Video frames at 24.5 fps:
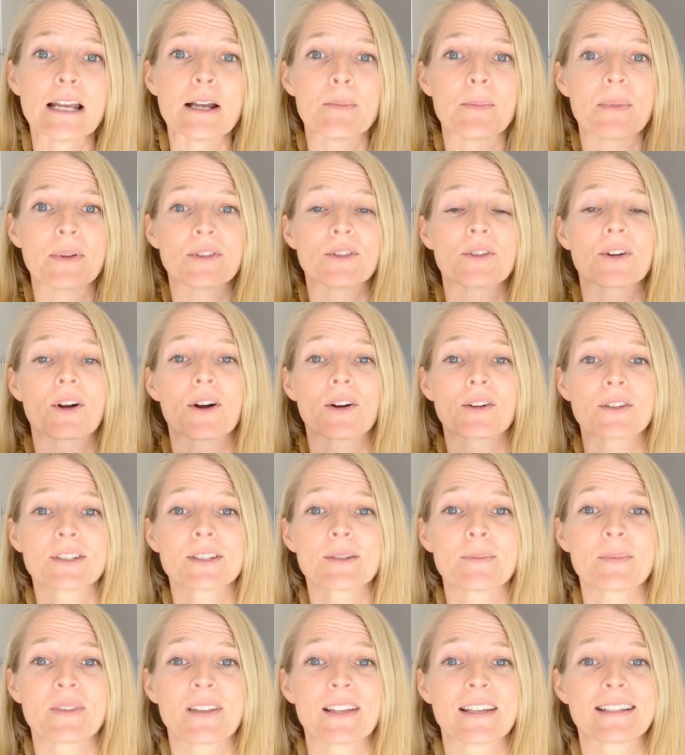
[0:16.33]
but there are
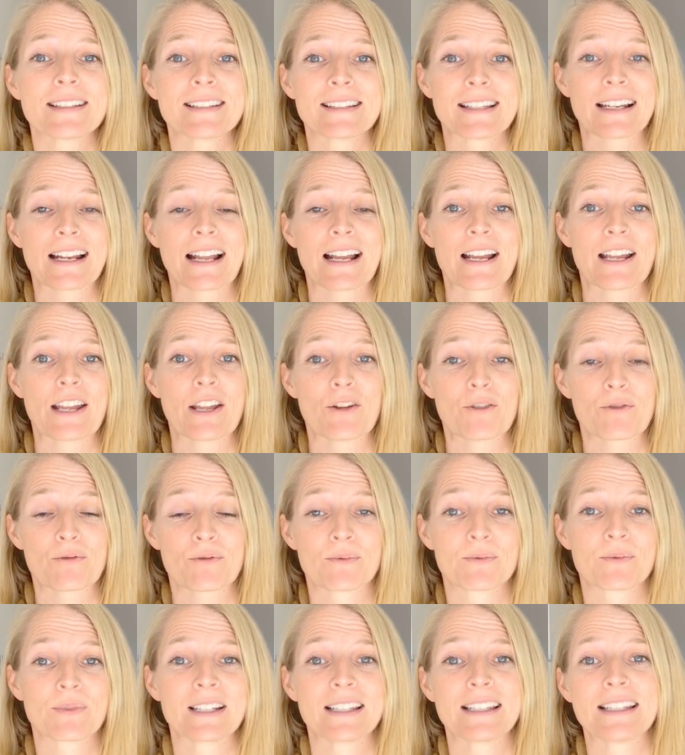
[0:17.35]
some things that I
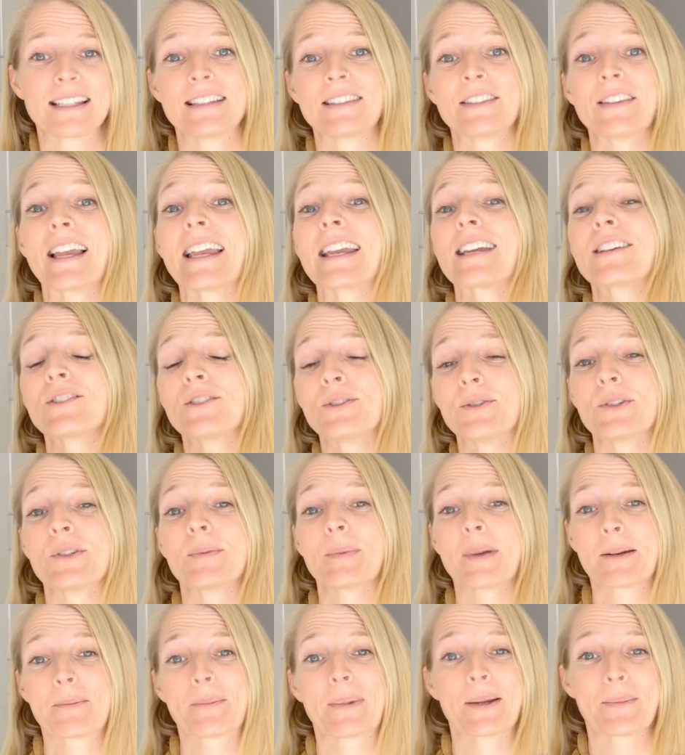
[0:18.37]
really like to
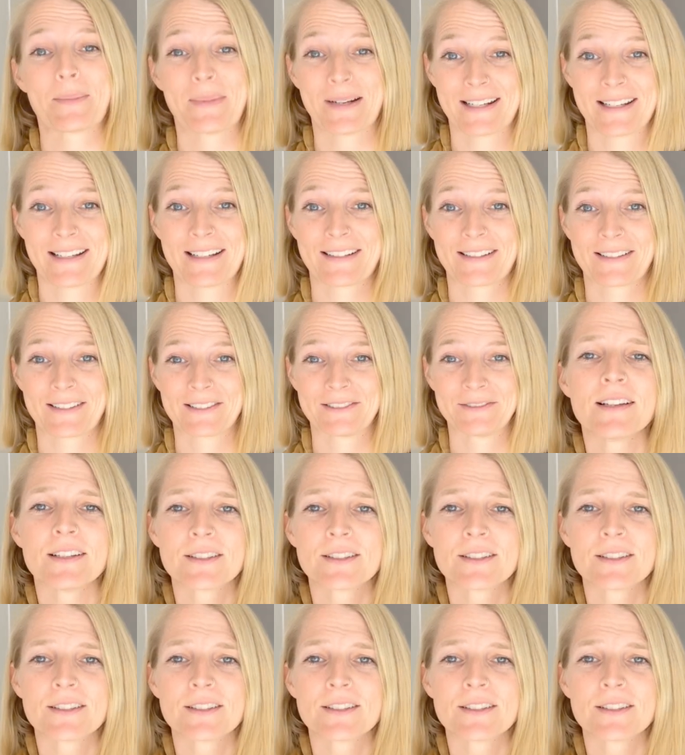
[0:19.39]
spend my money on.